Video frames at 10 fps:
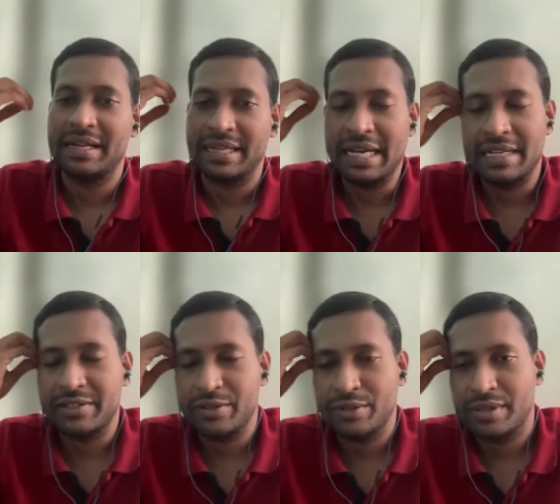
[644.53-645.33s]
Yeah,
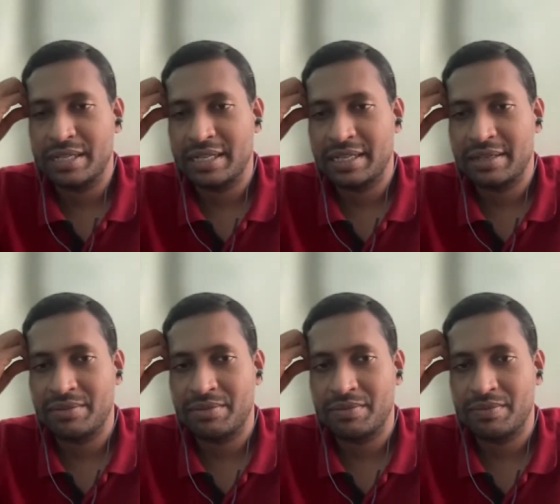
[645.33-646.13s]

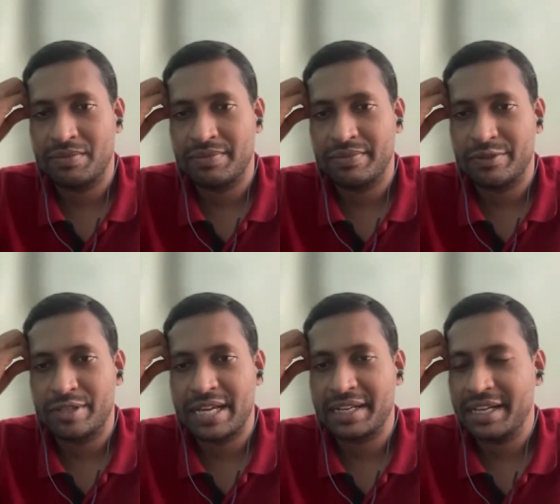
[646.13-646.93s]
so
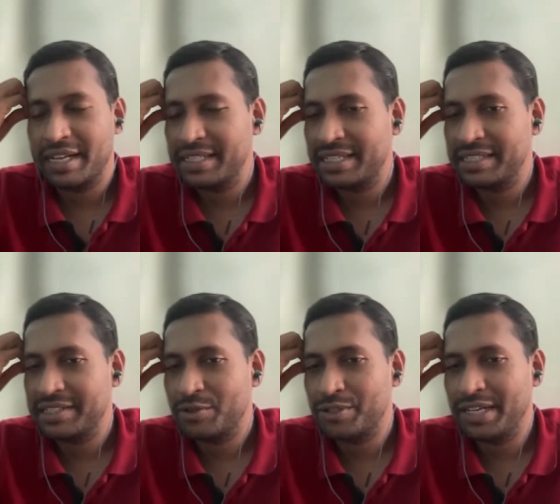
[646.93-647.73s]
Sagnik has asked
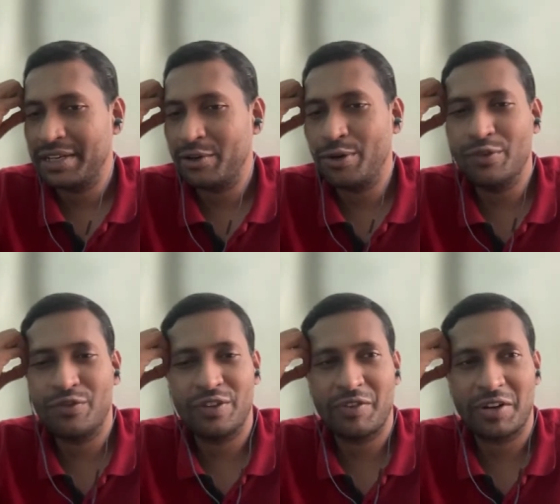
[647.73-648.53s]
this question. I don't know if
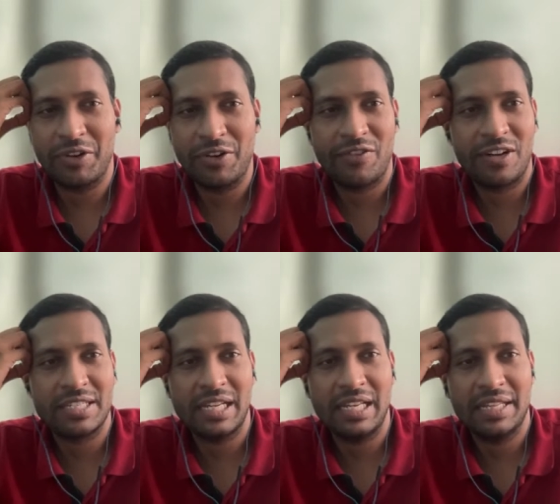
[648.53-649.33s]
we have covered
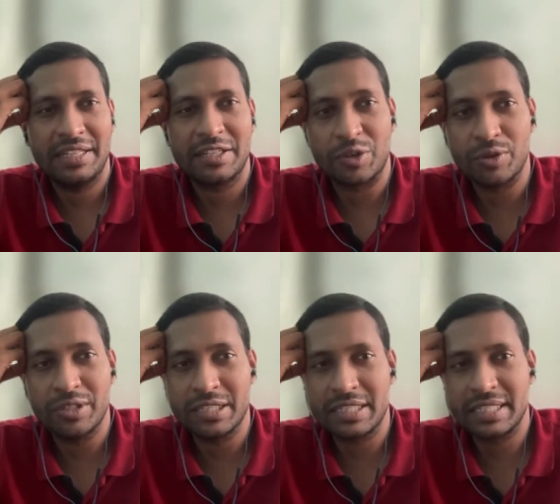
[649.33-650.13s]
FASL in this
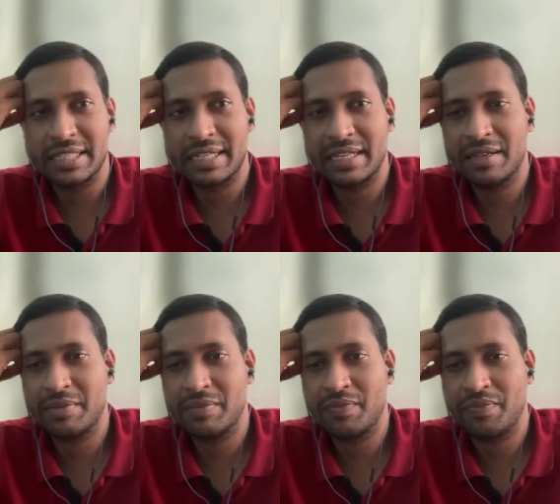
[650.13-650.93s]
course.
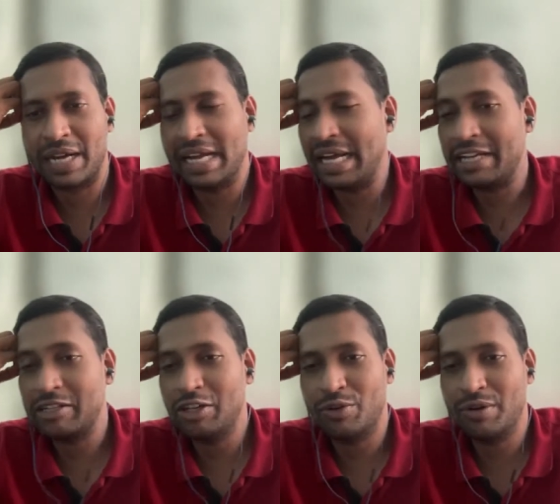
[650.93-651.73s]
I
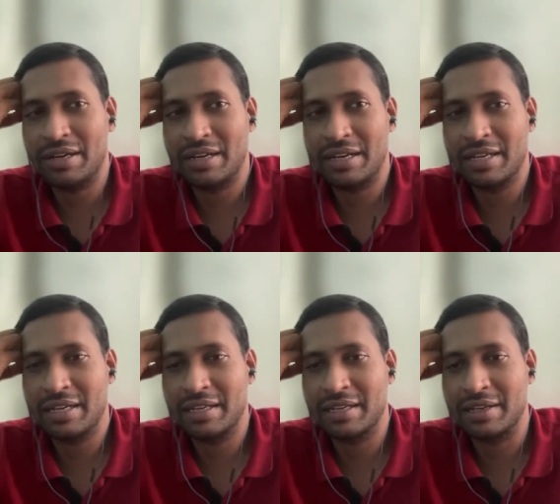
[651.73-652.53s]
actually don't
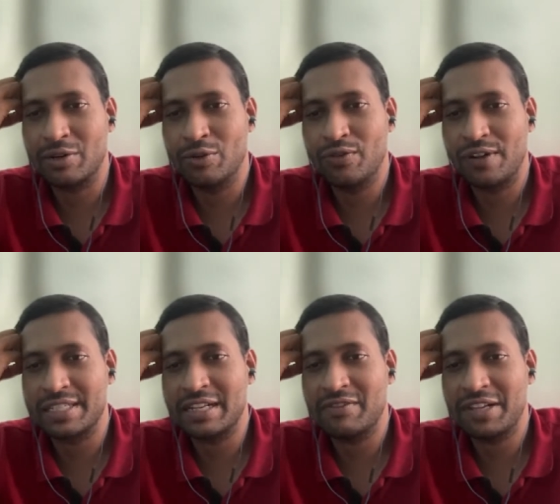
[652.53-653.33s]
know
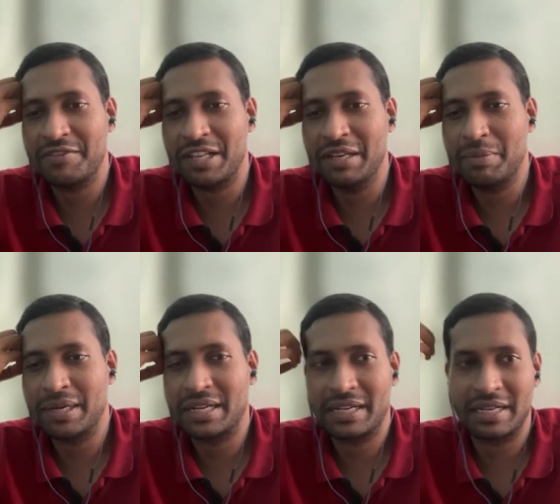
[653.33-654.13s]
FASL very well,
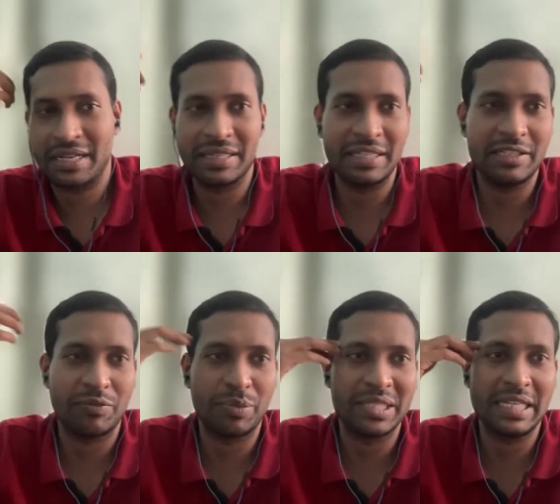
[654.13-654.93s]
but these
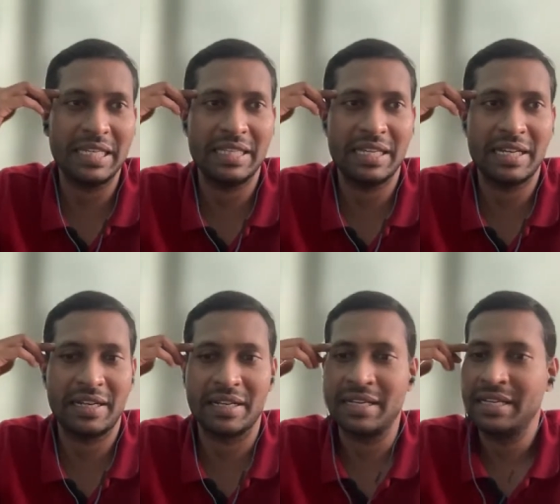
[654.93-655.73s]
obviously there